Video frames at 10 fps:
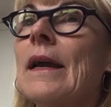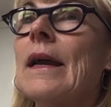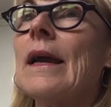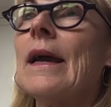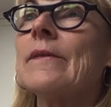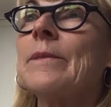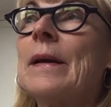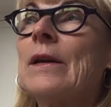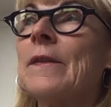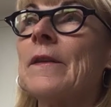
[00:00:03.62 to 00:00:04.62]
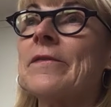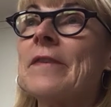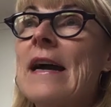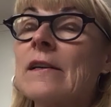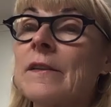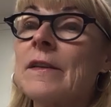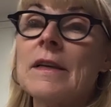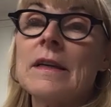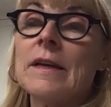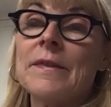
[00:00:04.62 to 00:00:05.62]
have been on the
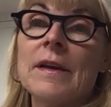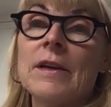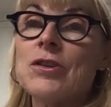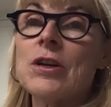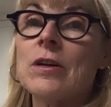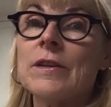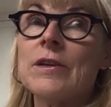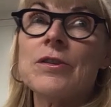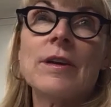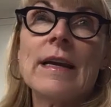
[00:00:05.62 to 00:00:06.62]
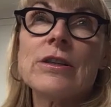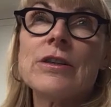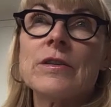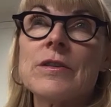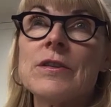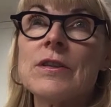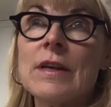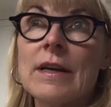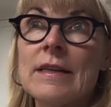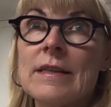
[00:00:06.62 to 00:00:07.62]
faculty at the Gestalt International
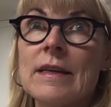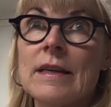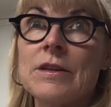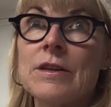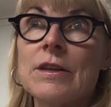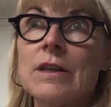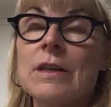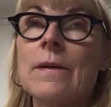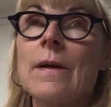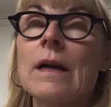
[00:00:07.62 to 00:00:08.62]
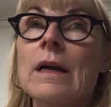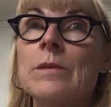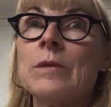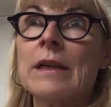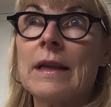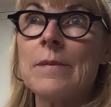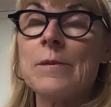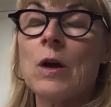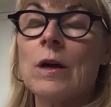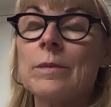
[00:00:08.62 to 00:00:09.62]
Study Center in Cape
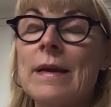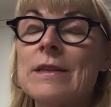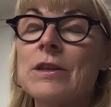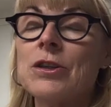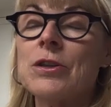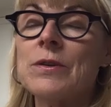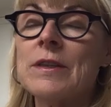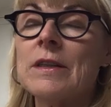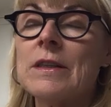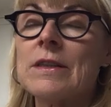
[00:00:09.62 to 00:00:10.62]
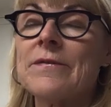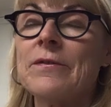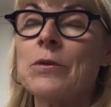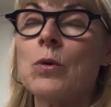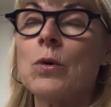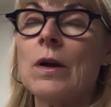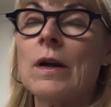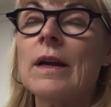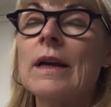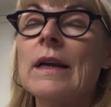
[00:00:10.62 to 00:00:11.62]
Cod, Massachusetts
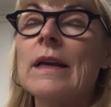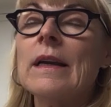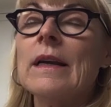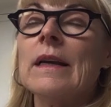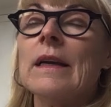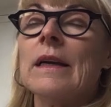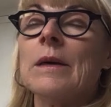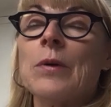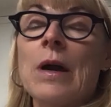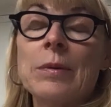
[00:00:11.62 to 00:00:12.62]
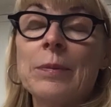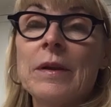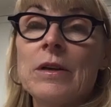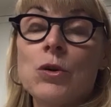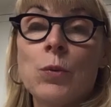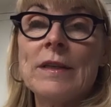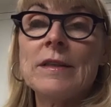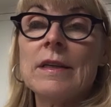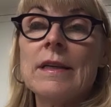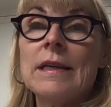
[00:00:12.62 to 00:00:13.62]
for probably
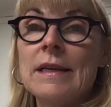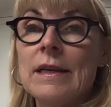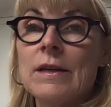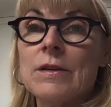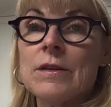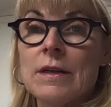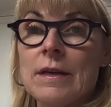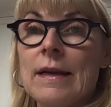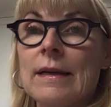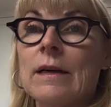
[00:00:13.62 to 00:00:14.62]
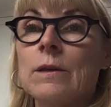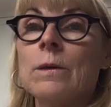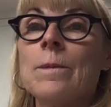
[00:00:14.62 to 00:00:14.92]
20 years now.